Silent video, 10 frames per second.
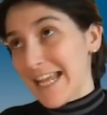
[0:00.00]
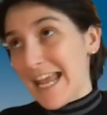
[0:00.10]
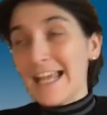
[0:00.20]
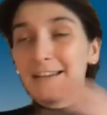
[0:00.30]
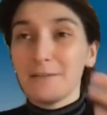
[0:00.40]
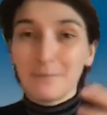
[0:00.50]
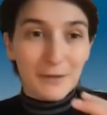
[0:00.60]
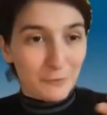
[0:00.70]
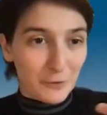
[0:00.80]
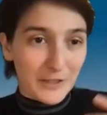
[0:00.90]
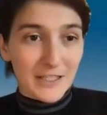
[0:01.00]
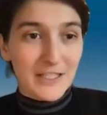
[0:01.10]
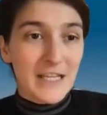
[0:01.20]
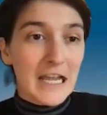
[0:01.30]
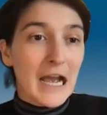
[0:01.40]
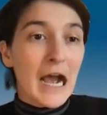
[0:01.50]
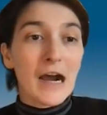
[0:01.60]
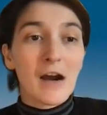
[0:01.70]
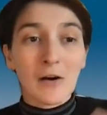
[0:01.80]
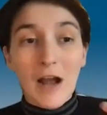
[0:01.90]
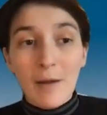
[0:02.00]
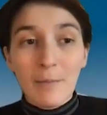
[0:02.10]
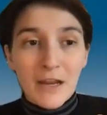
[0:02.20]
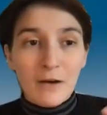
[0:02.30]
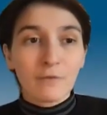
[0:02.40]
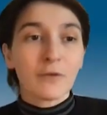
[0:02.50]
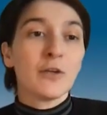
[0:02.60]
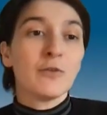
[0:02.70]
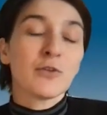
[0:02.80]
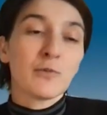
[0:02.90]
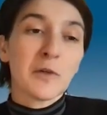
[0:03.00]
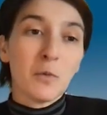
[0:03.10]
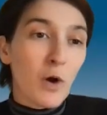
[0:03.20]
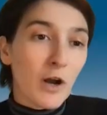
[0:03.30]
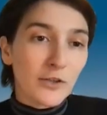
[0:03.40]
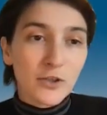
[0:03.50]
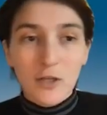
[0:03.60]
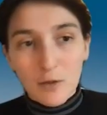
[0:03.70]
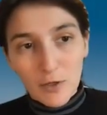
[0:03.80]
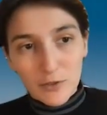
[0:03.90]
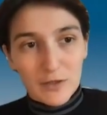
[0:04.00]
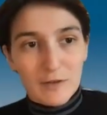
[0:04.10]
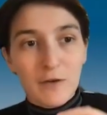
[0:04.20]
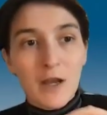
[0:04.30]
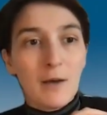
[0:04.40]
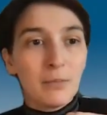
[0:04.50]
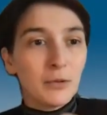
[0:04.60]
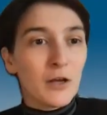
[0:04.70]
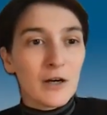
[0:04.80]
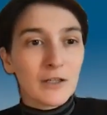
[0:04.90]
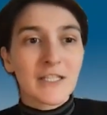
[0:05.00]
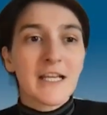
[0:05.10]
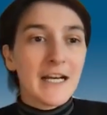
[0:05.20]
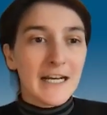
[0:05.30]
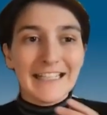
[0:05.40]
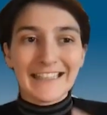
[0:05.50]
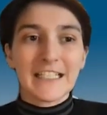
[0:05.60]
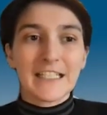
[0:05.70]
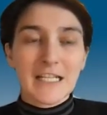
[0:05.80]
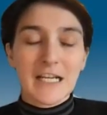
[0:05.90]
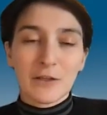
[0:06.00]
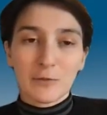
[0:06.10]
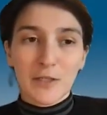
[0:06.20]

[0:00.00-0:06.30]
10 before this, are up there for you to rewatch. We also have blogs and links to other